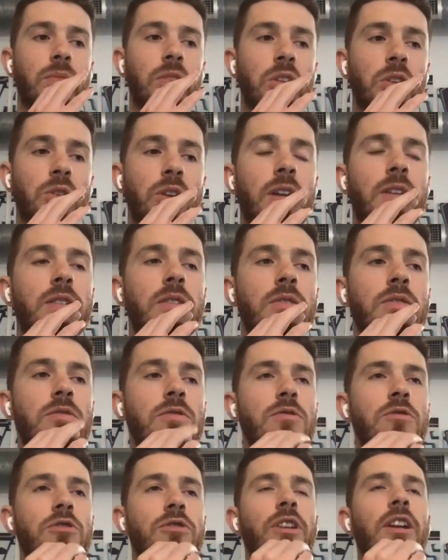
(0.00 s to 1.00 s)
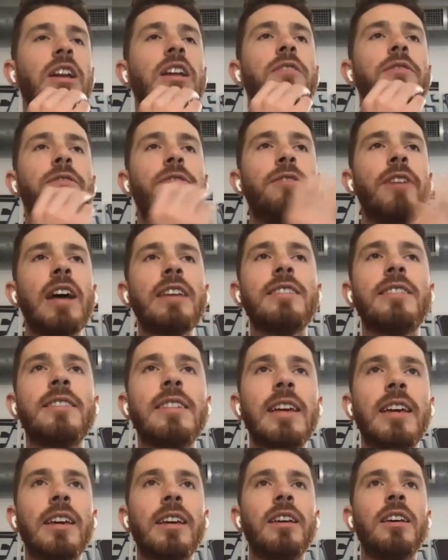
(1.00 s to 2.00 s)
you're not
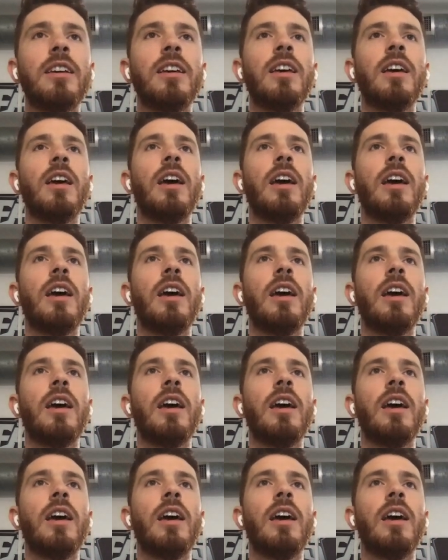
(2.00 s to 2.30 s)
investing